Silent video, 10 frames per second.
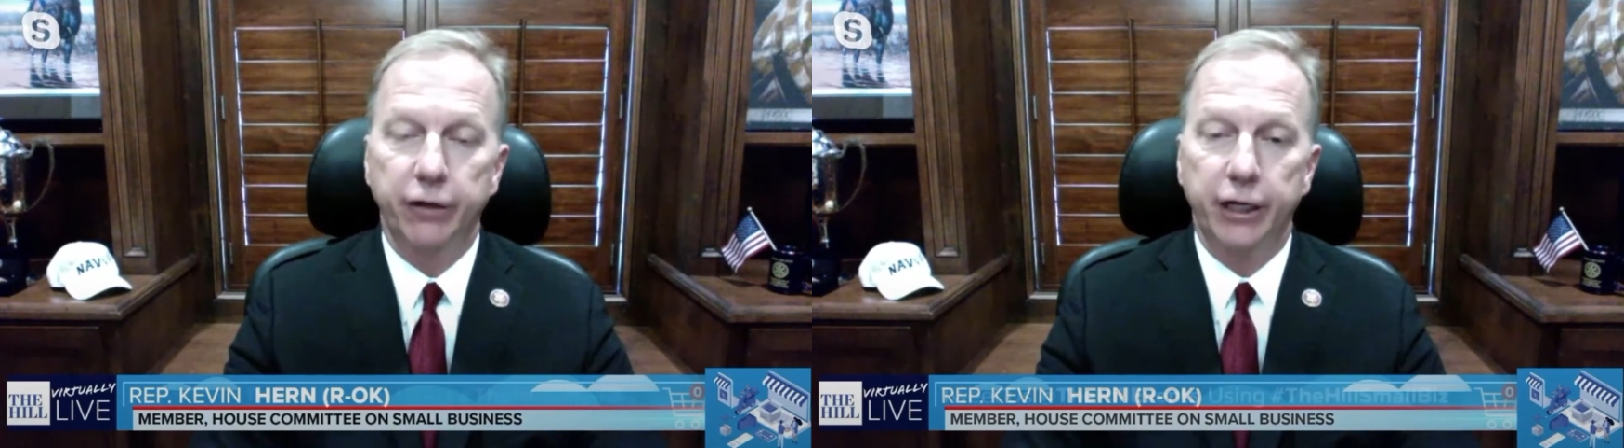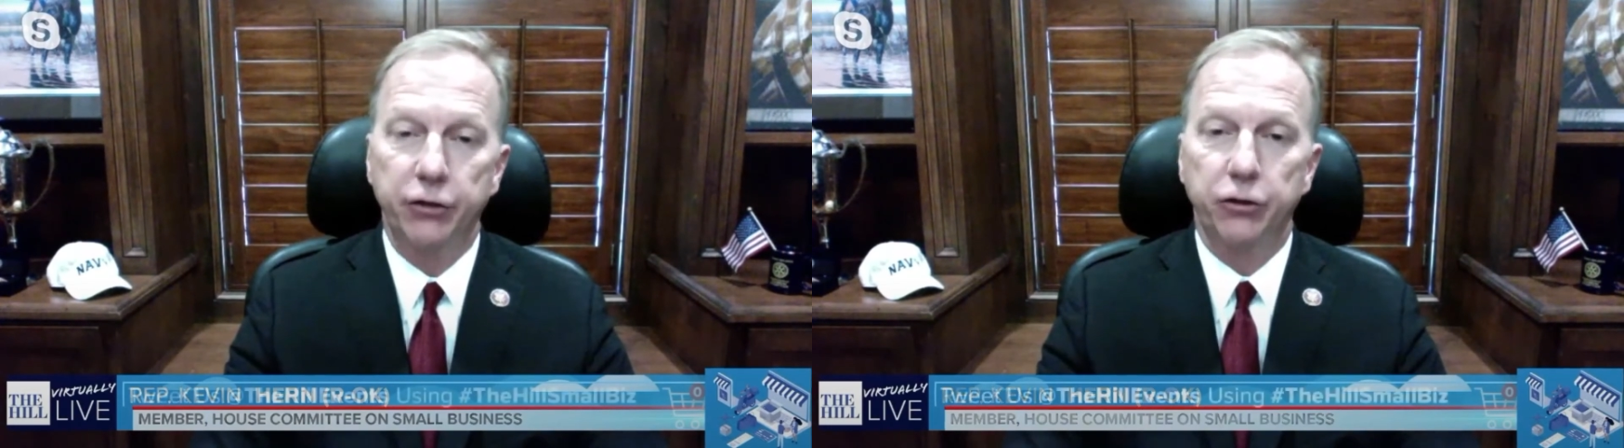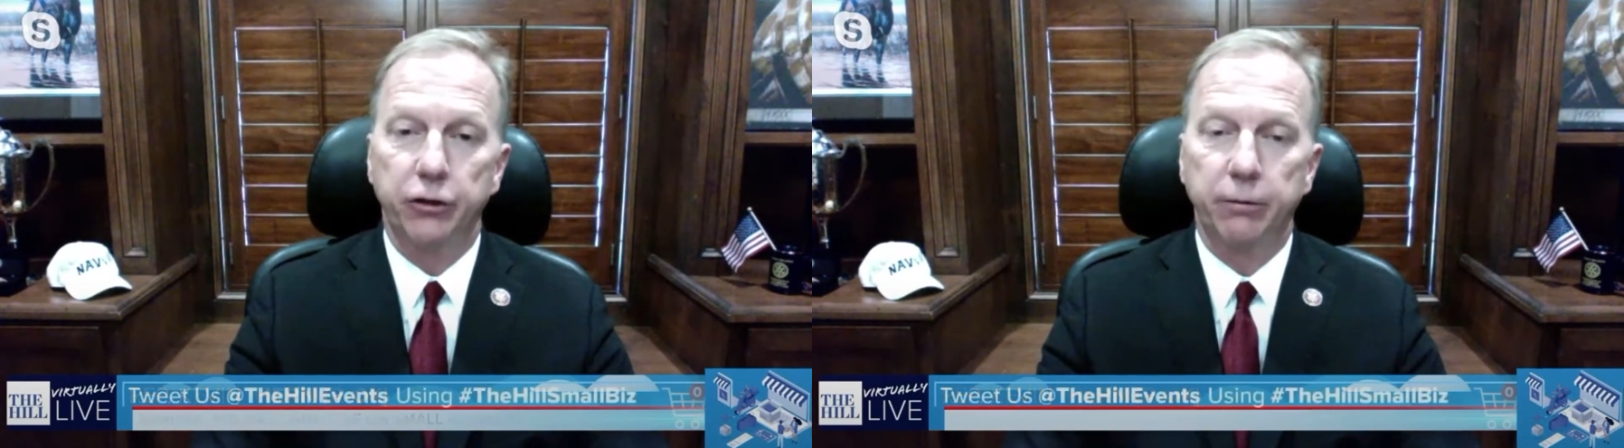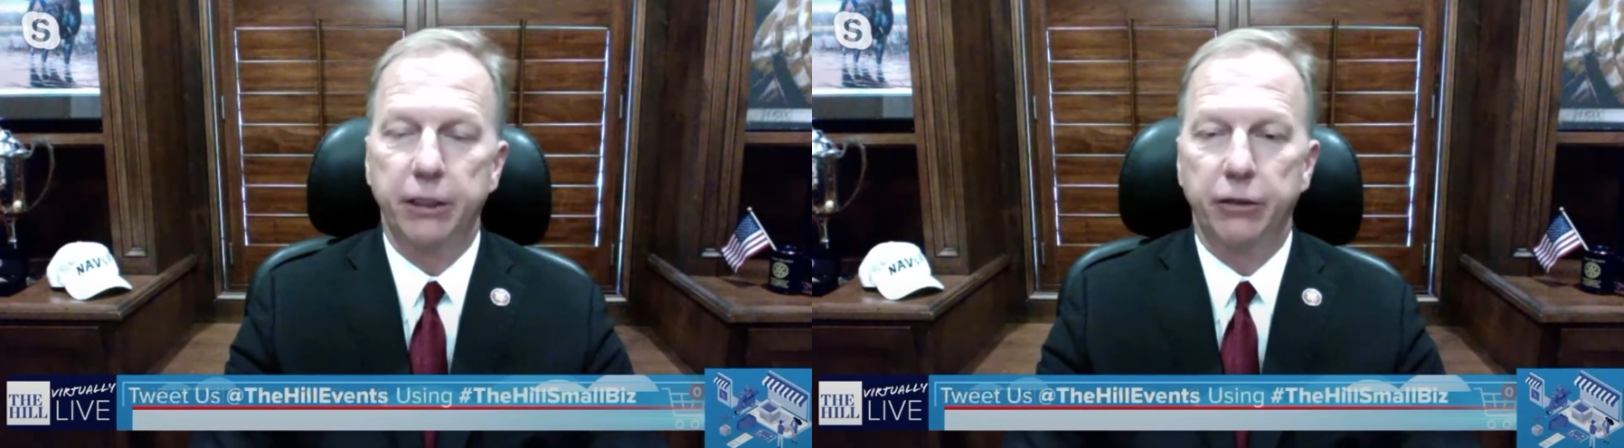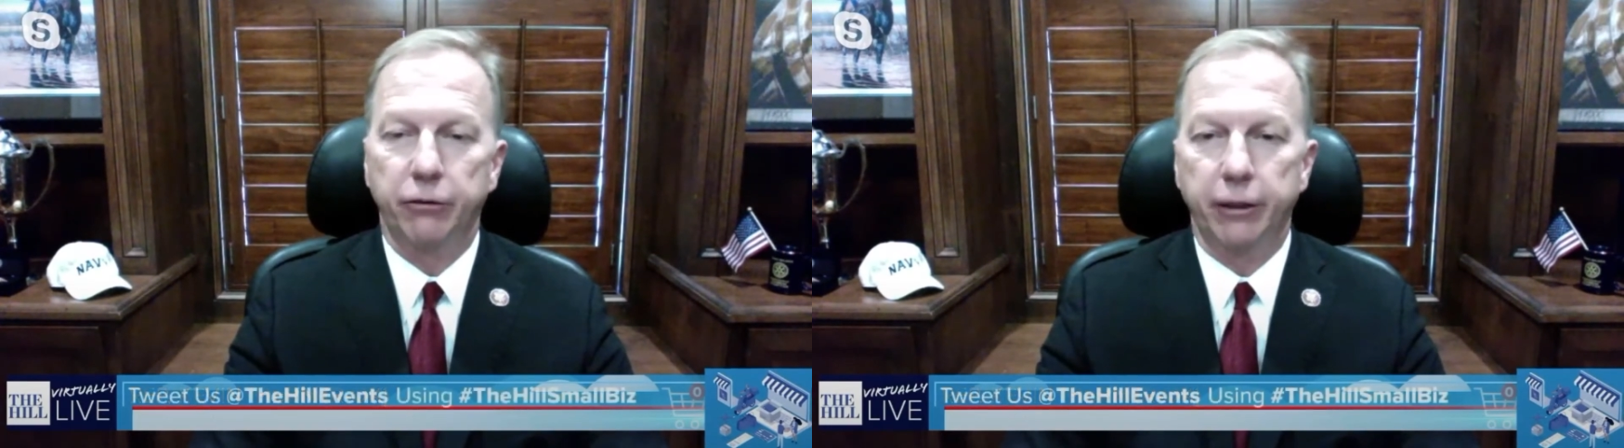and you're going to be
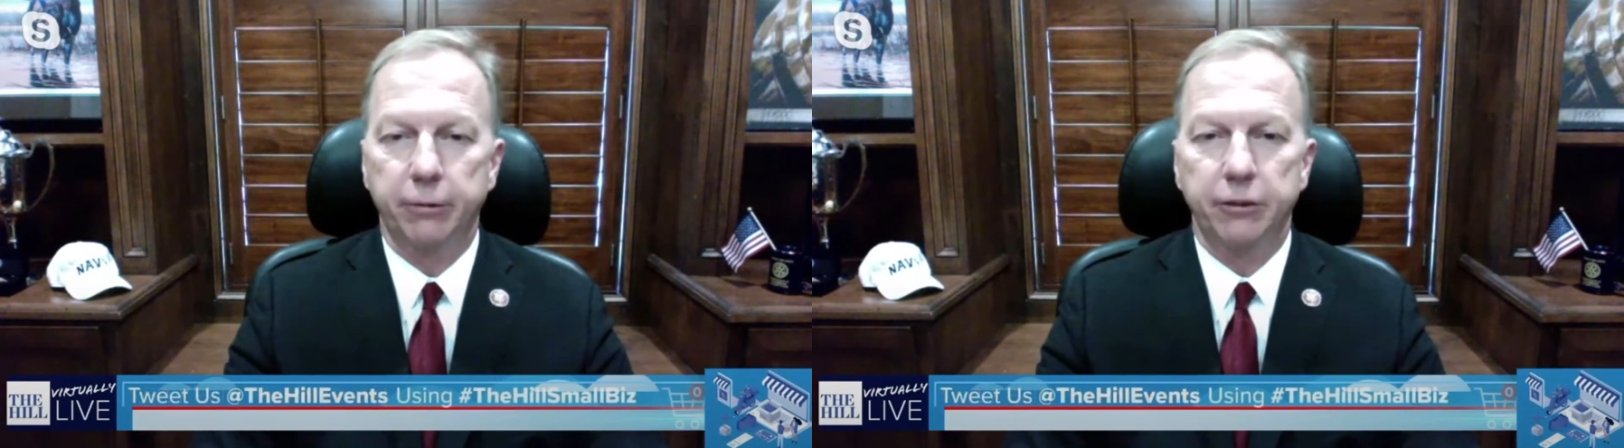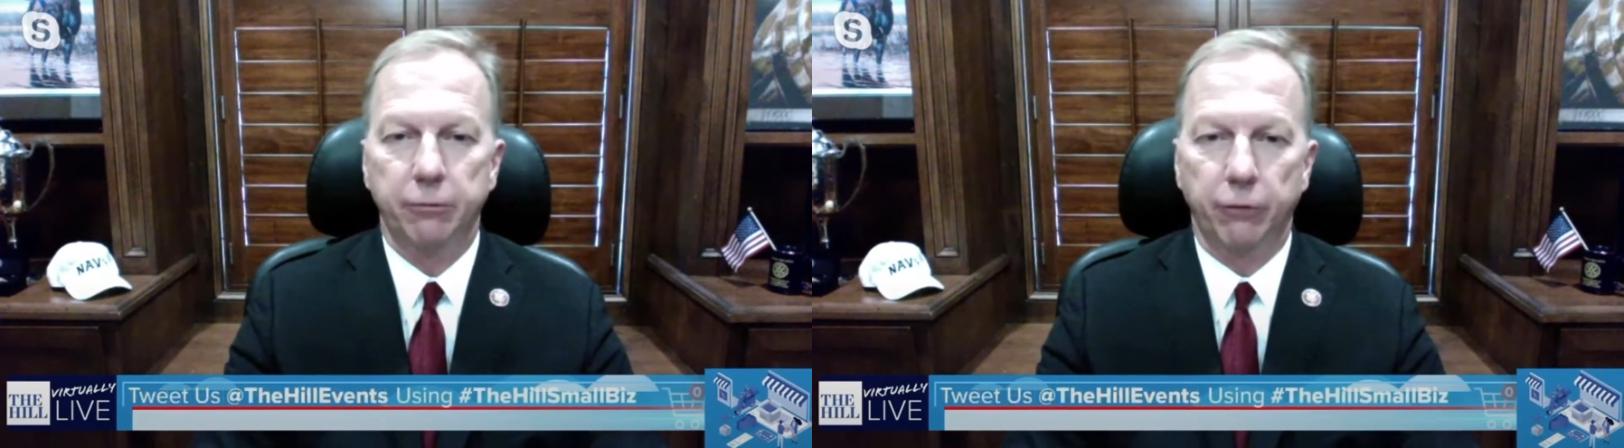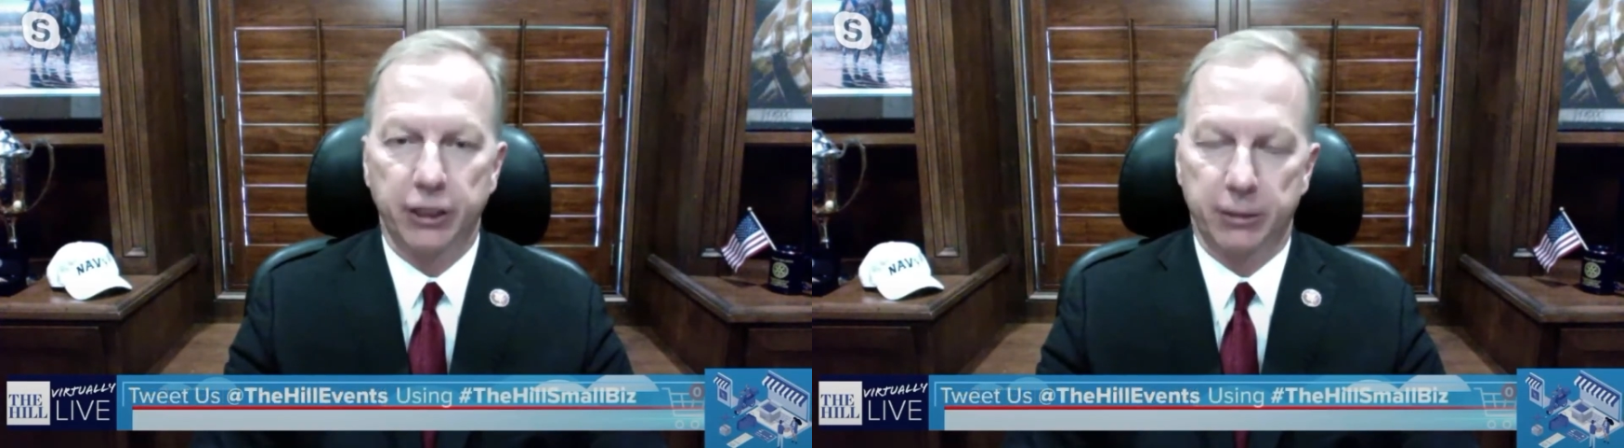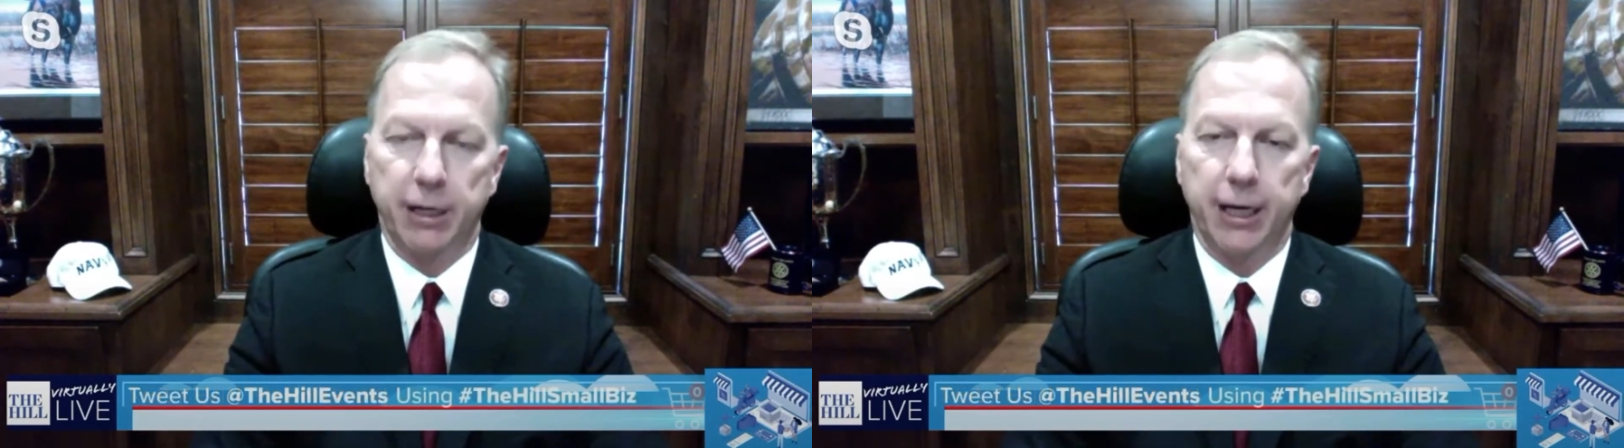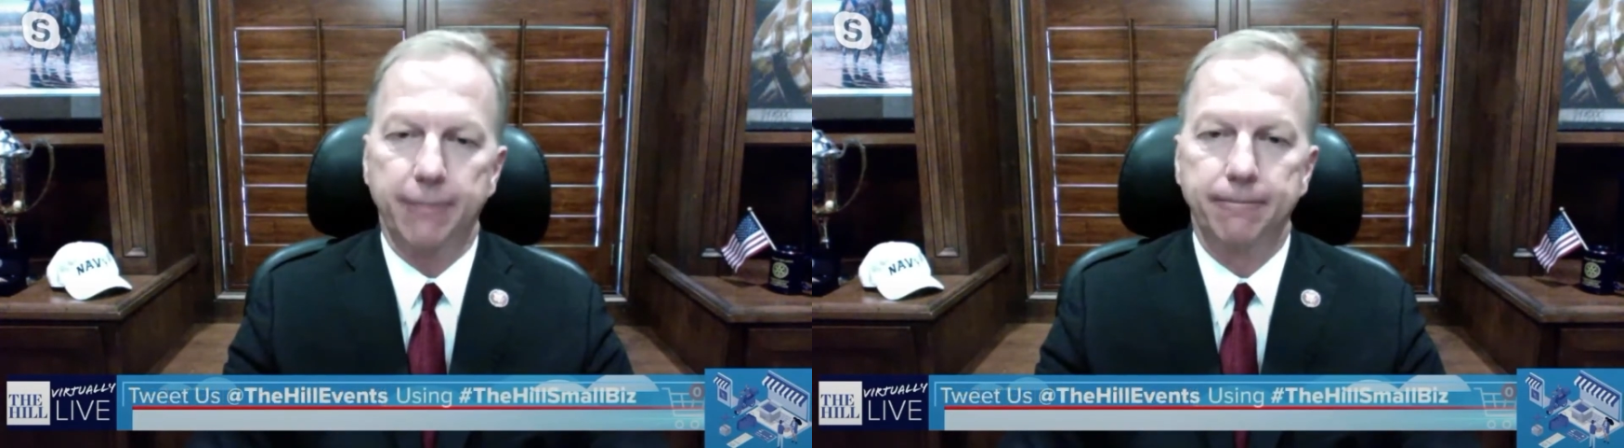in a great spot.